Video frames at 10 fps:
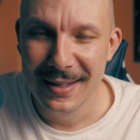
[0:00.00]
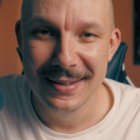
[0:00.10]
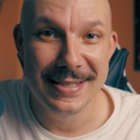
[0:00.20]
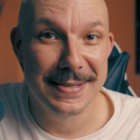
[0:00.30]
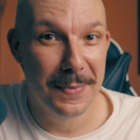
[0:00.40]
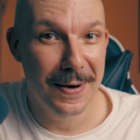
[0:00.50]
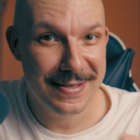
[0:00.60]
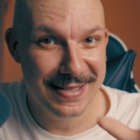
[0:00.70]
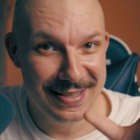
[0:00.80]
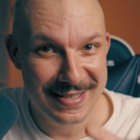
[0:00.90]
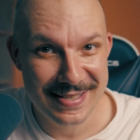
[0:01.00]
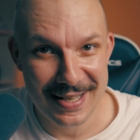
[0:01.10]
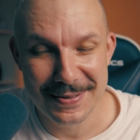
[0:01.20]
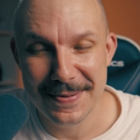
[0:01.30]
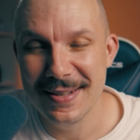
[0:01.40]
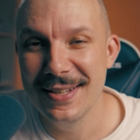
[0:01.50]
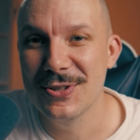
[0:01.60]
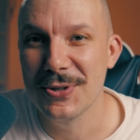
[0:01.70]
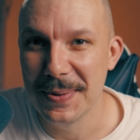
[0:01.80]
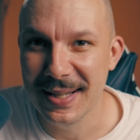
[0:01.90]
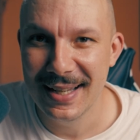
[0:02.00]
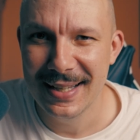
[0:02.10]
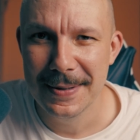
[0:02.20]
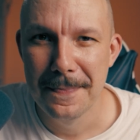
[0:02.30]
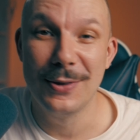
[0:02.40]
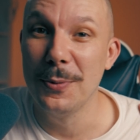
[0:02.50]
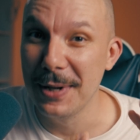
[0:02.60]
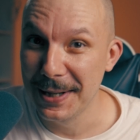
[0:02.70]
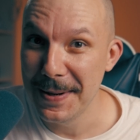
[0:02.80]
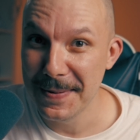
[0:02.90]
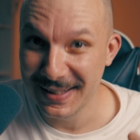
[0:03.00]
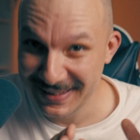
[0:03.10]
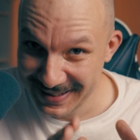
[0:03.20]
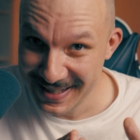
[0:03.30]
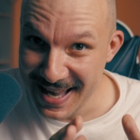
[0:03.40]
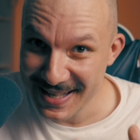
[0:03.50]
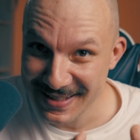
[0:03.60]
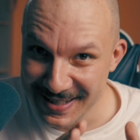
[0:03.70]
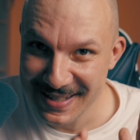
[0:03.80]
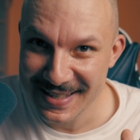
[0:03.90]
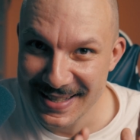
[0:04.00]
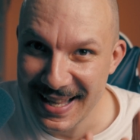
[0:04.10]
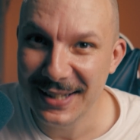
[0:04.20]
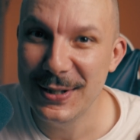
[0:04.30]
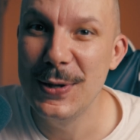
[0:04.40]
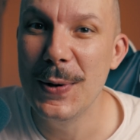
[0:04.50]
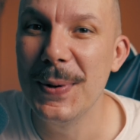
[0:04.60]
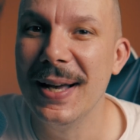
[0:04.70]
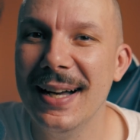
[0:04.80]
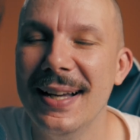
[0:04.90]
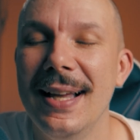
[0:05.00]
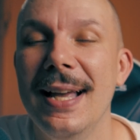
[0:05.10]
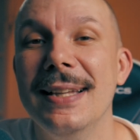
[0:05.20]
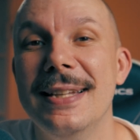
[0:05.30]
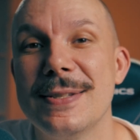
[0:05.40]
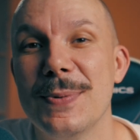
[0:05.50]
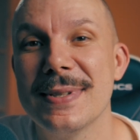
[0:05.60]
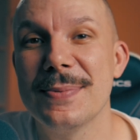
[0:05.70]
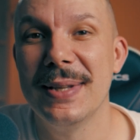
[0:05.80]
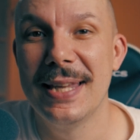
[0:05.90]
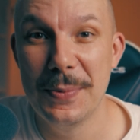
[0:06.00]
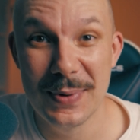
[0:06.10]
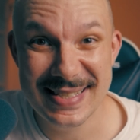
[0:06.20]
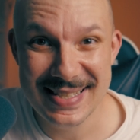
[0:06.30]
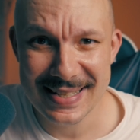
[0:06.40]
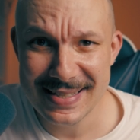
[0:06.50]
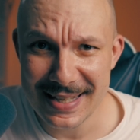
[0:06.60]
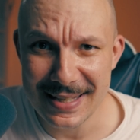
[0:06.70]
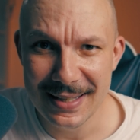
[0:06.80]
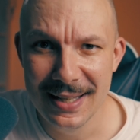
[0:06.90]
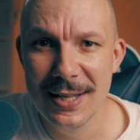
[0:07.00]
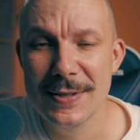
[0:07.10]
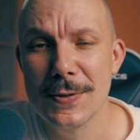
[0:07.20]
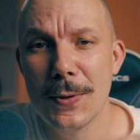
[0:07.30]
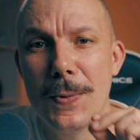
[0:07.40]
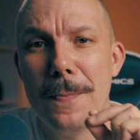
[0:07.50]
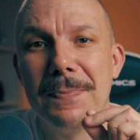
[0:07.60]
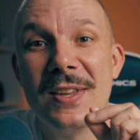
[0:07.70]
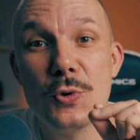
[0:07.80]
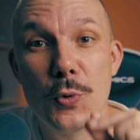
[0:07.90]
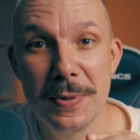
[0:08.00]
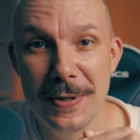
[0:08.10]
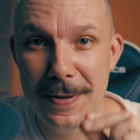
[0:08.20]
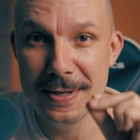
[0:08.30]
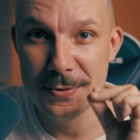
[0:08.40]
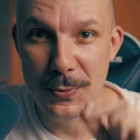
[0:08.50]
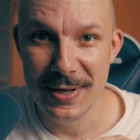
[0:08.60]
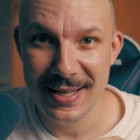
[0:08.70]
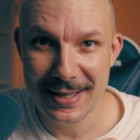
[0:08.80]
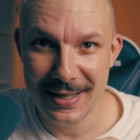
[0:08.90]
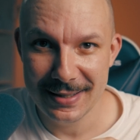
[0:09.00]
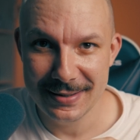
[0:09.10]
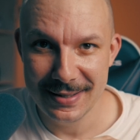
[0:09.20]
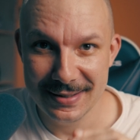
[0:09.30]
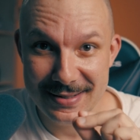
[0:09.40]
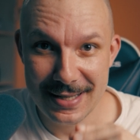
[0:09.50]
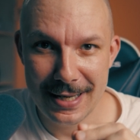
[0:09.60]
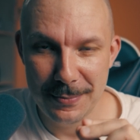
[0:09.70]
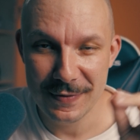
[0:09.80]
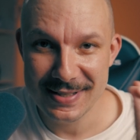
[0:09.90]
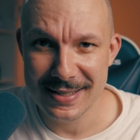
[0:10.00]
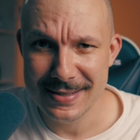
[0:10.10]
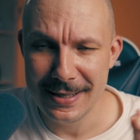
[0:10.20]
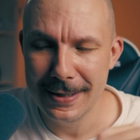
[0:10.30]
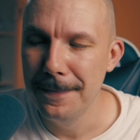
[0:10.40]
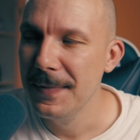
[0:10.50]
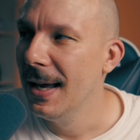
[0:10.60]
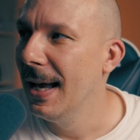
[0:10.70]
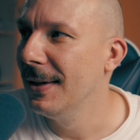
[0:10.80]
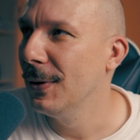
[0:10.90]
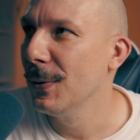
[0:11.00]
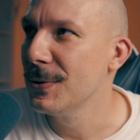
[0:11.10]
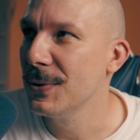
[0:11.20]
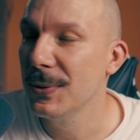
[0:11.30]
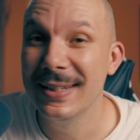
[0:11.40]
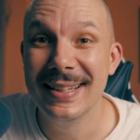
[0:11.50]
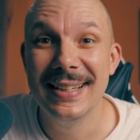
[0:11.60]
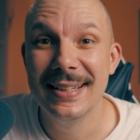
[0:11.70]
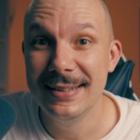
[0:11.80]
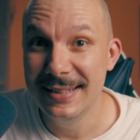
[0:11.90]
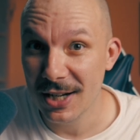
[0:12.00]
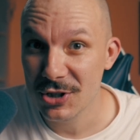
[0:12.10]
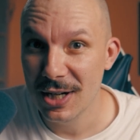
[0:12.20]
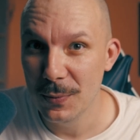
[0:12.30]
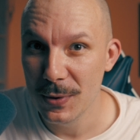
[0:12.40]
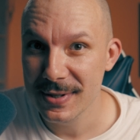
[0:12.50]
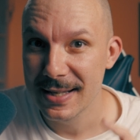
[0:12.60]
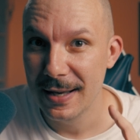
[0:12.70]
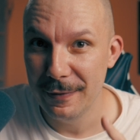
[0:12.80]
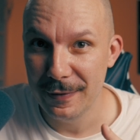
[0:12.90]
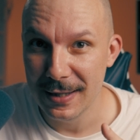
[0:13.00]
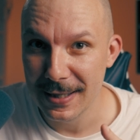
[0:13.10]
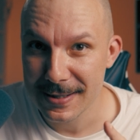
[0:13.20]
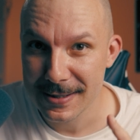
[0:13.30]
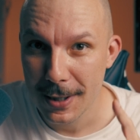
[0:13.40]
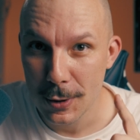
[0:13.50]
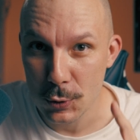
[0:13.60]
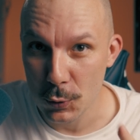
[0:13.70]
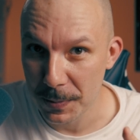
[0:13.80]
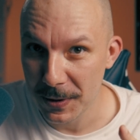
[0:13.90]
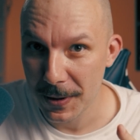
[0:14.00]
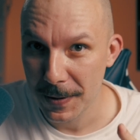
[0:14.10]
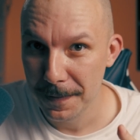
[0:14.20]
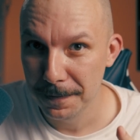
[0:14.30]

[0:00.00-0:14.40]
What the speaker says: This Mars and Saturn is showing that. And to be clear that, yes, this is that yoga. This was when he was 16. So Jupiter is ruling at that time of 16. And also the Dasha was Venus, Jupiter.